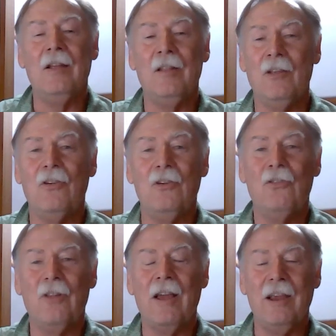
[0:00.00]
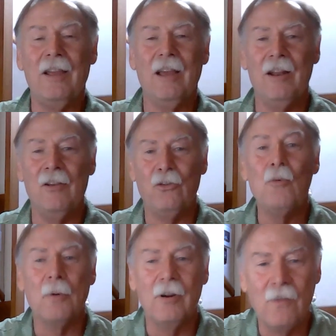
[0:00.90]
This is like a
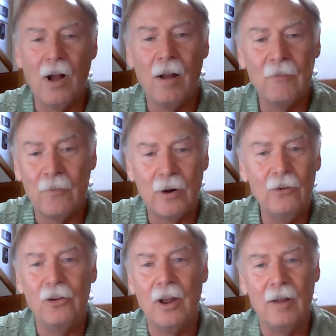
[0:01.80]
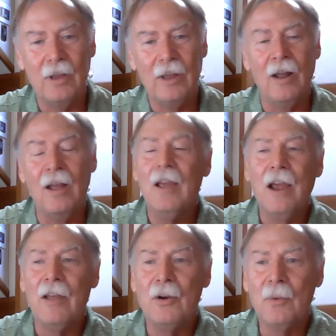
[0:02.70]
super evolved version of it,
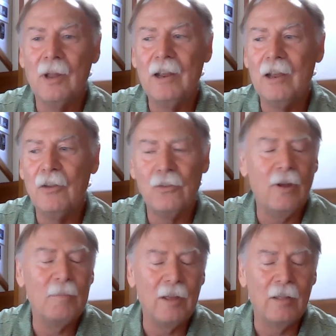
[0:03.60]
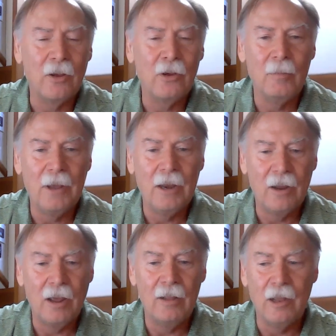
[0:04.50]
and there really is something that could be
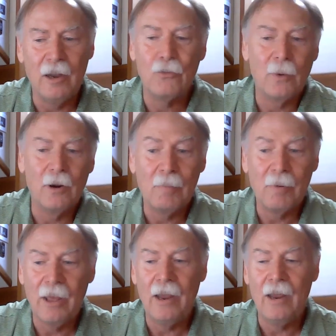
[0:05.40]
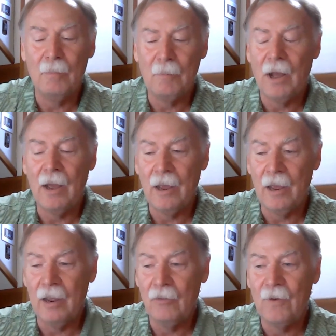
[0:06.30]
done that is worth playing by
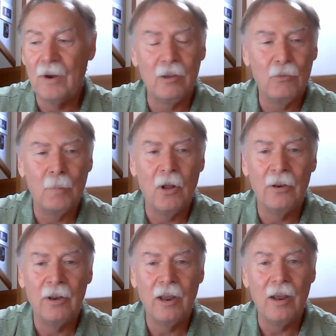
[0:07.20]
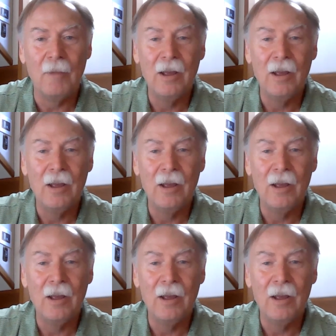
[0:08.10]
a fairly small team.